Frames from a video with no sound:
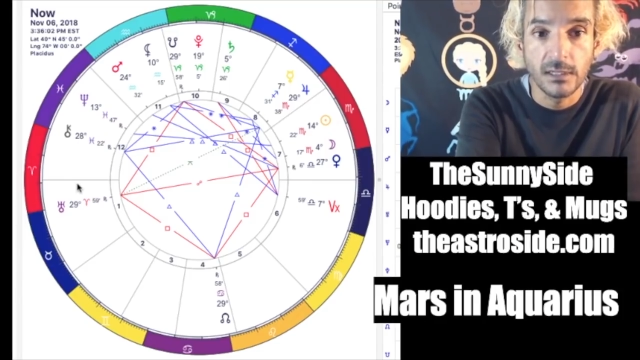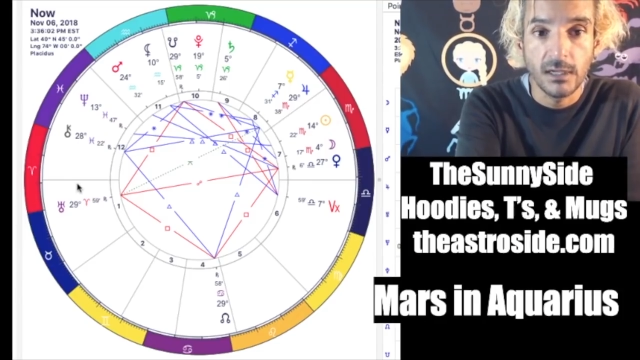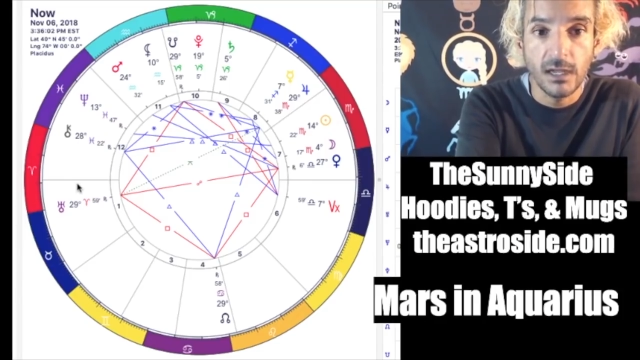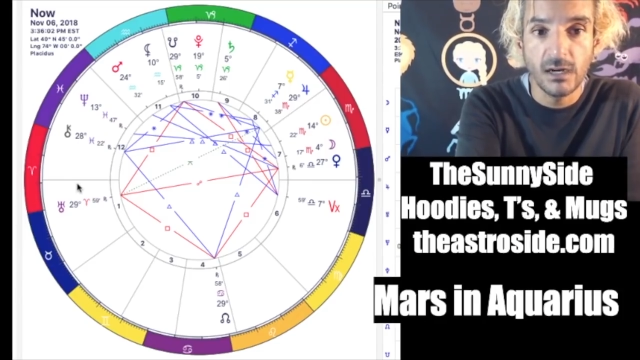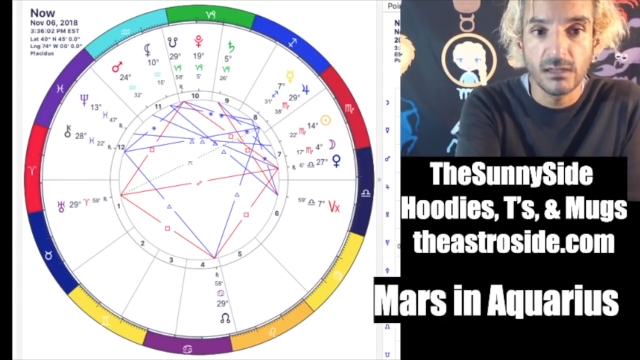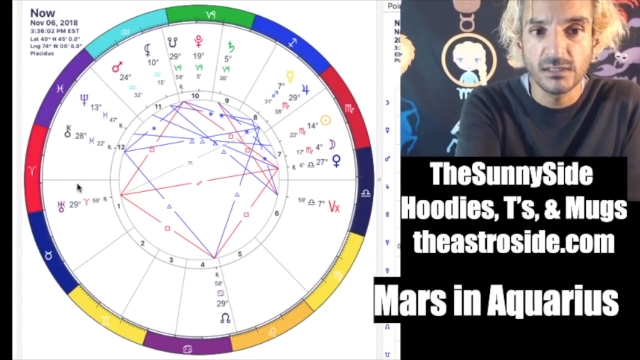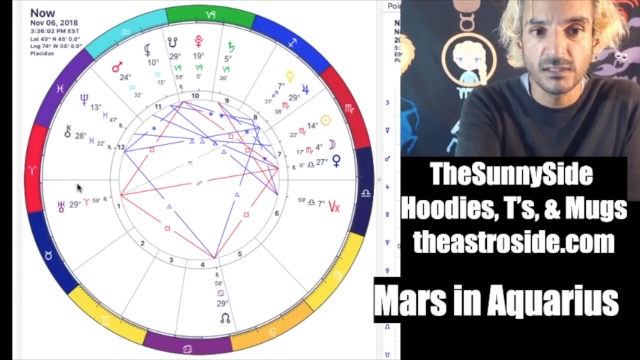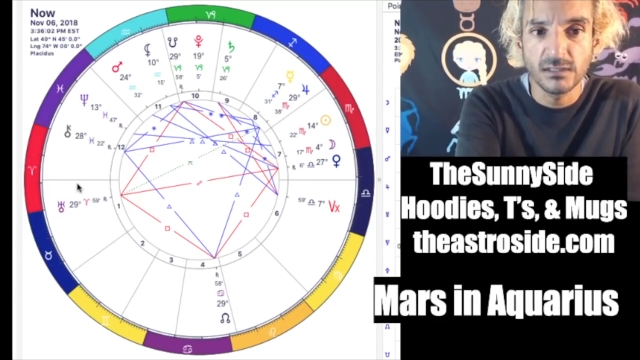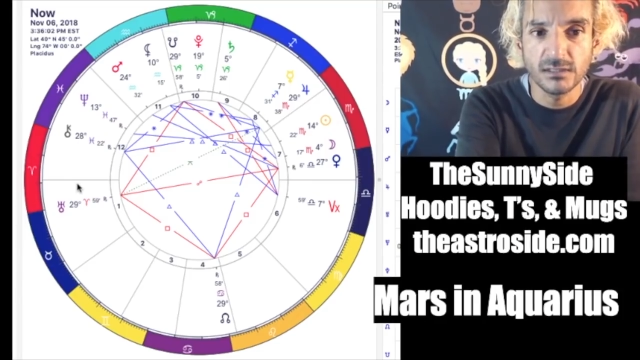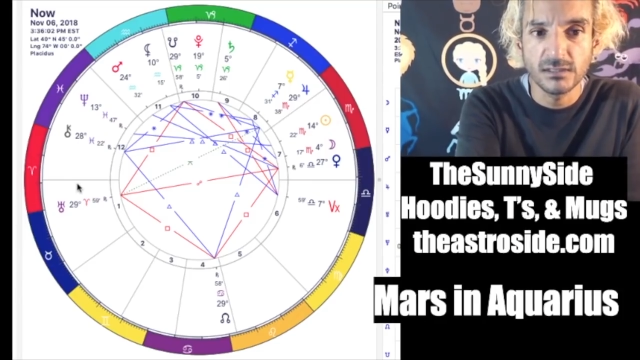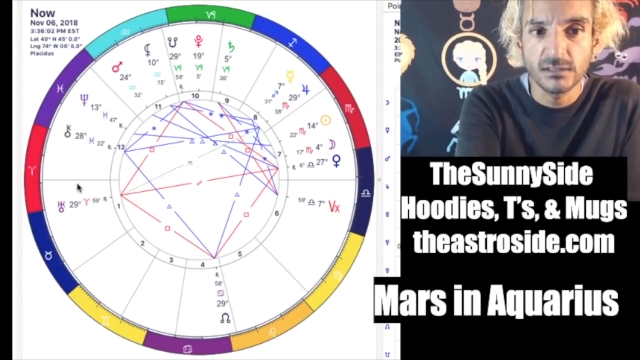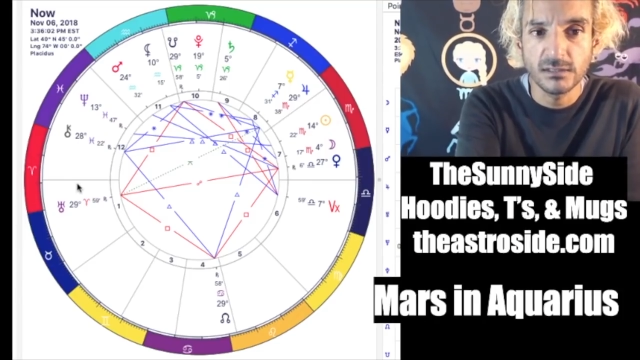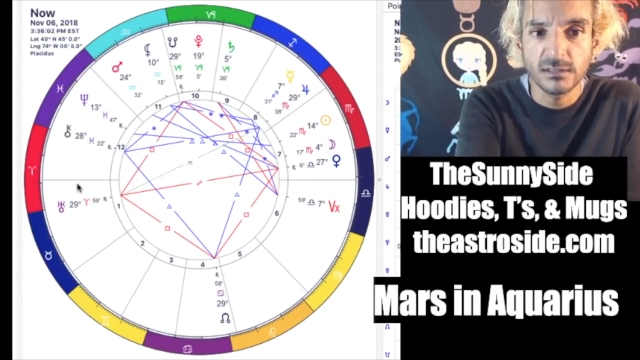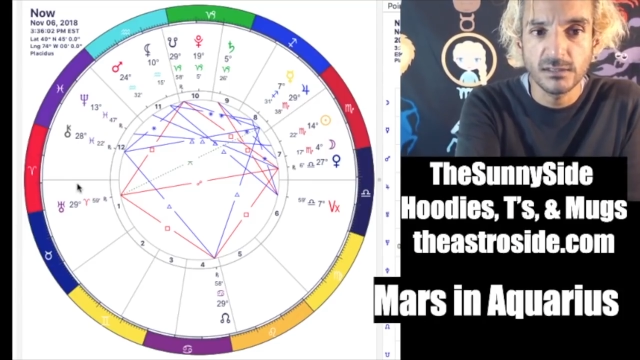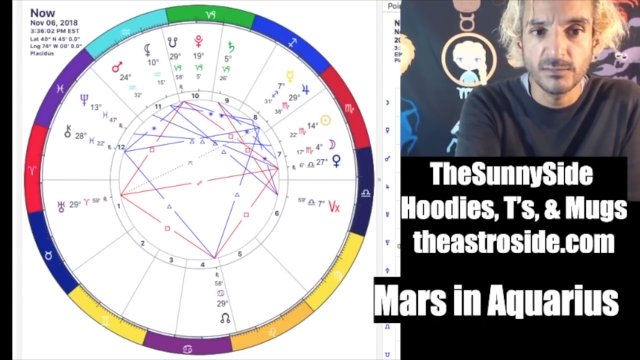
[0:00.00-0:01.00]
I don't think
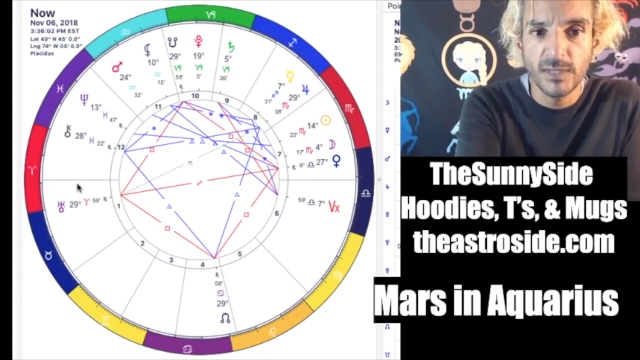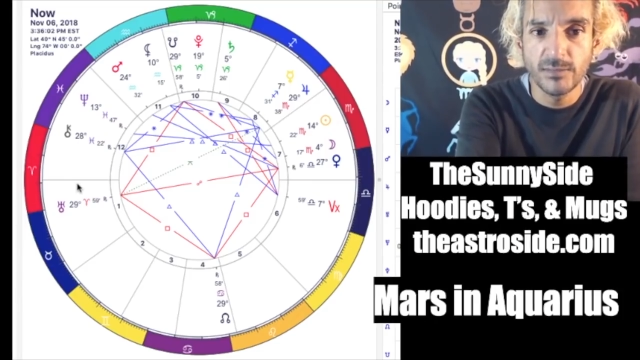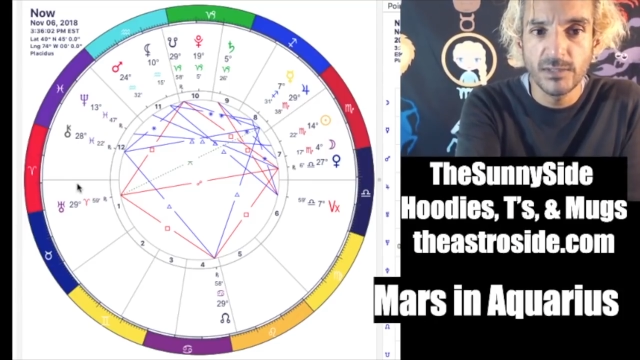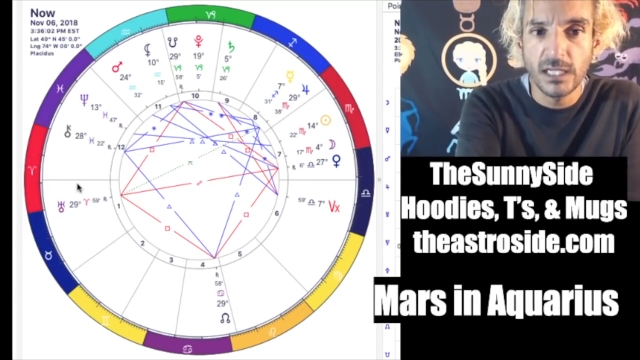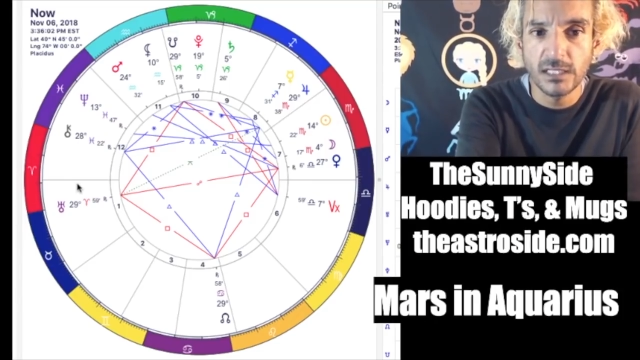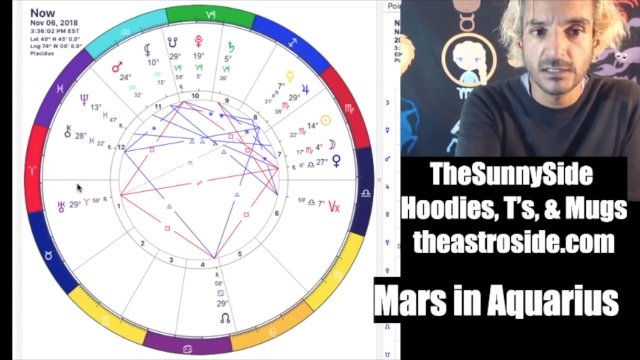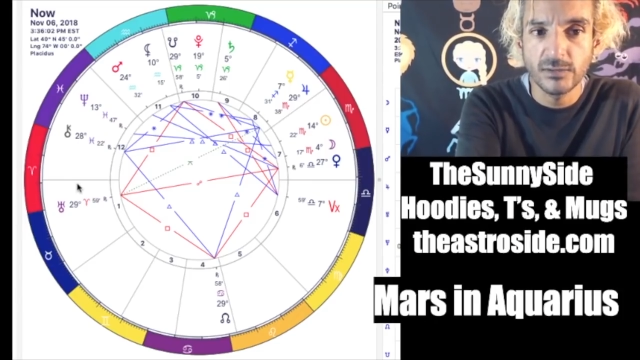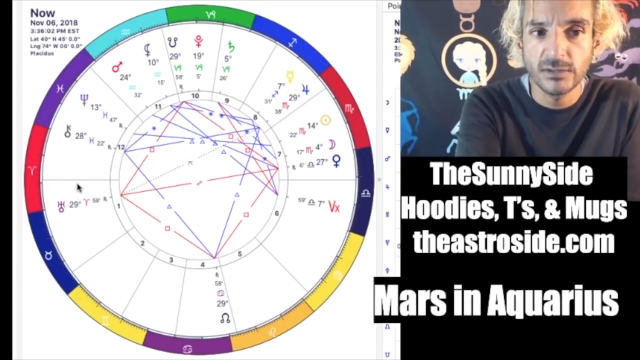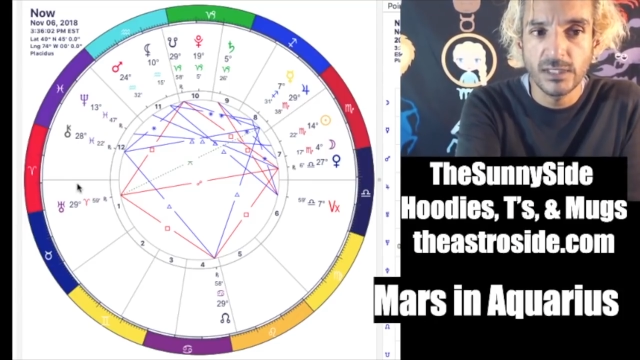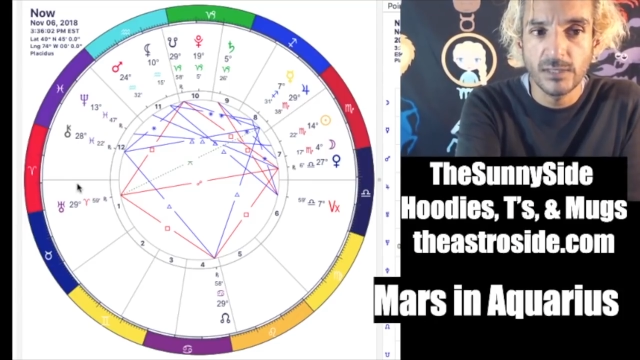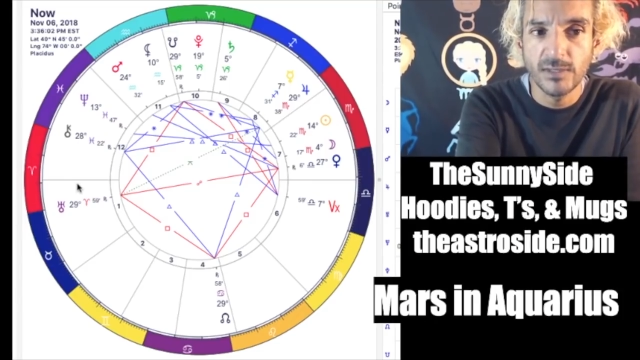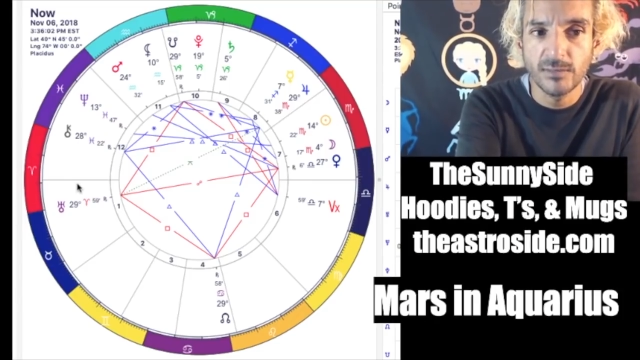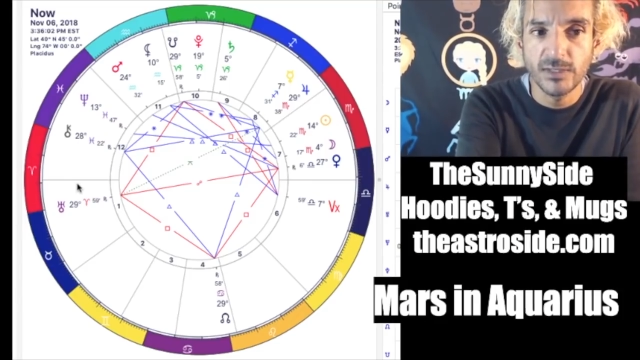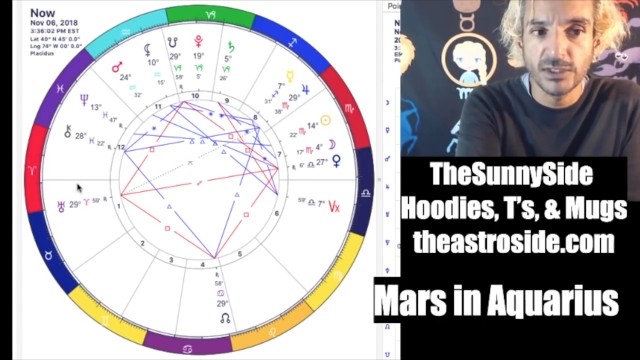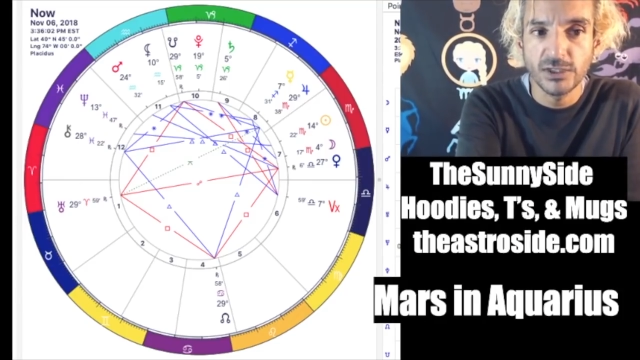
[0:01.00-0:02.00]
maybe that's not what they
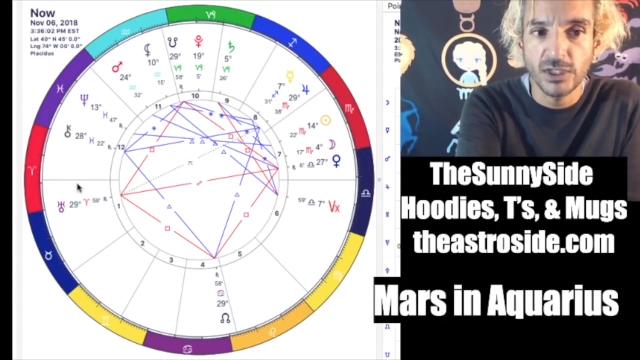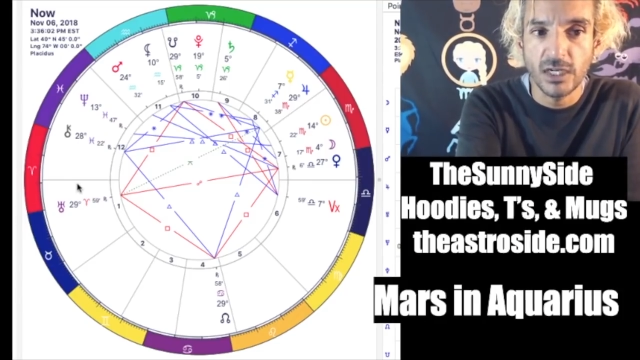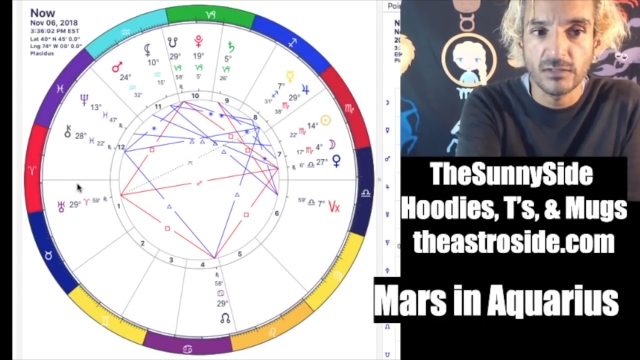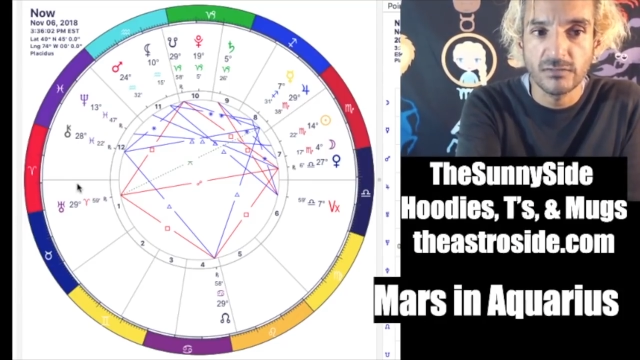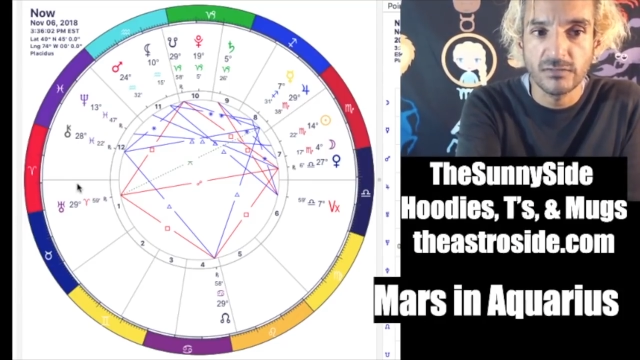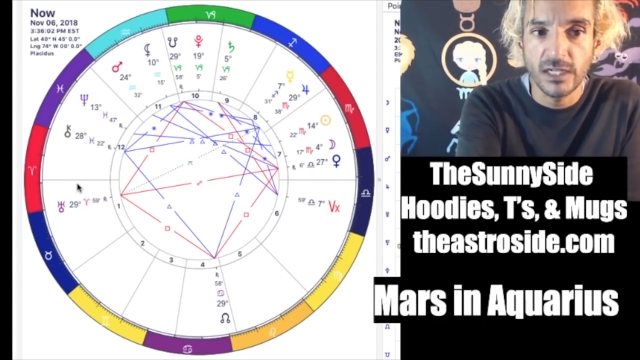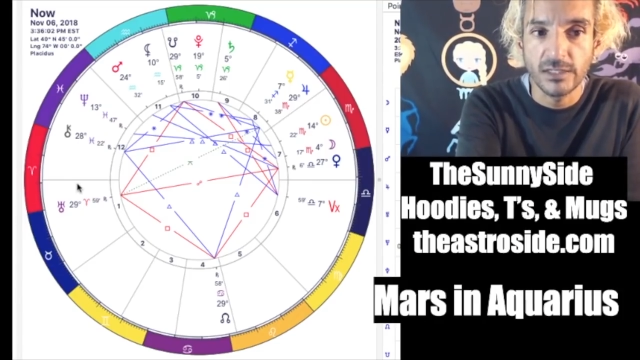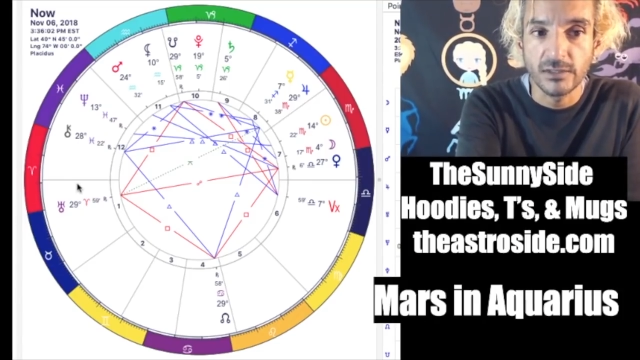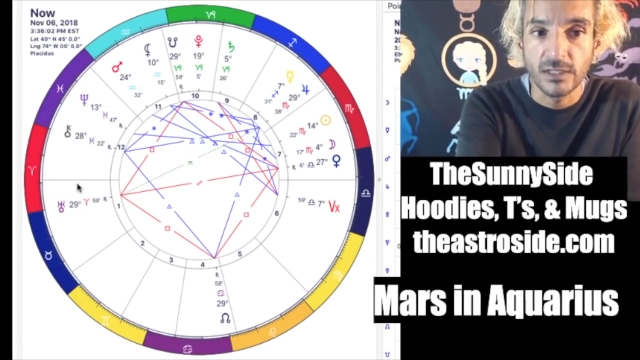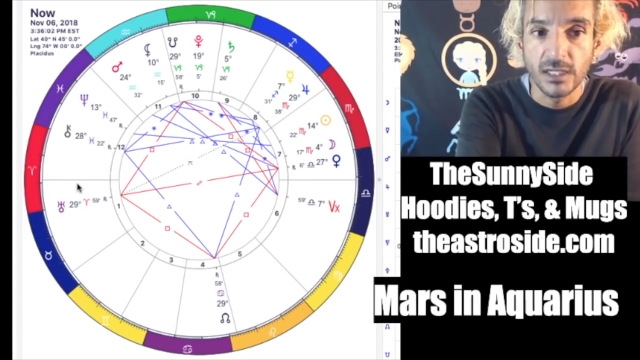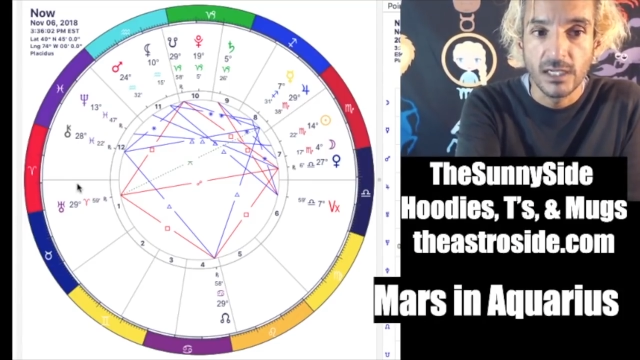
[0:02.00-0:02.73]
mean by shock value.